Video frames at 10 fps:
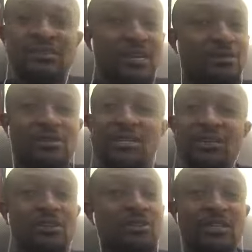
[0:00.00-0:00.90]
I will tell
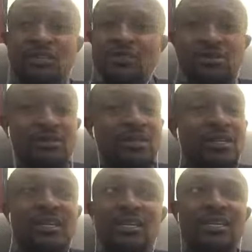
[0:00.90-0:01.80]
you the honest truth.
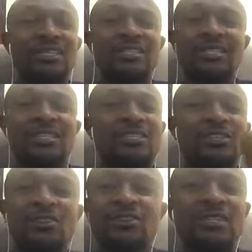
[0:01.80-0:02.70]
It is
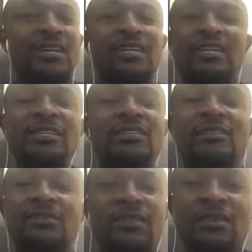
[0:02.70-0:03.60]
not an
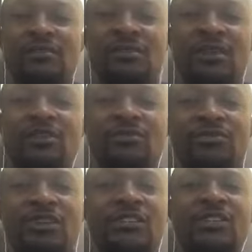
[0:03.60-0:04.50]
easy thing. Thank you,
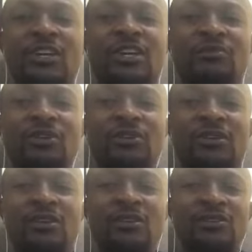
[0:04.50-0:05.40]
Felicia Gabriel.
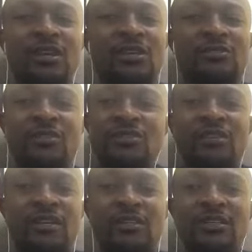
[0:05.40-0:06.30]
You're a great
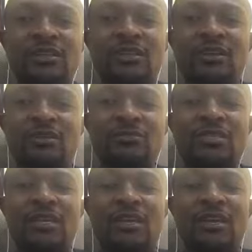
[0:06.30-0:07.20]
lady.
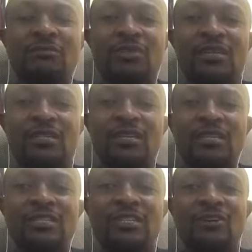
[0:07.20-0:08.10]
Mr. Ebenezer
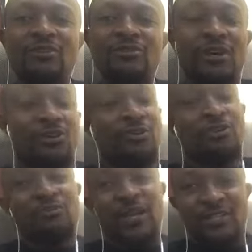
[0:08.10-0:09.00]
Diaolu, I'll call
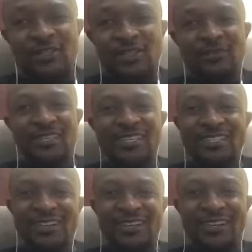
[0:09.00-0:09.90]
you Pastor
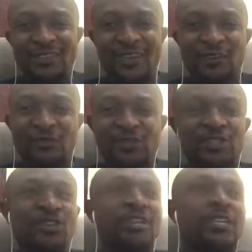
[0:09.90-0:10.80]
Ebenezer. Thank you for
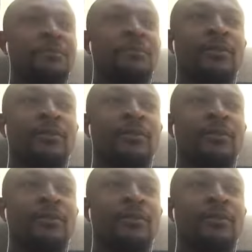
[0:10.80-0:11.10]
joining.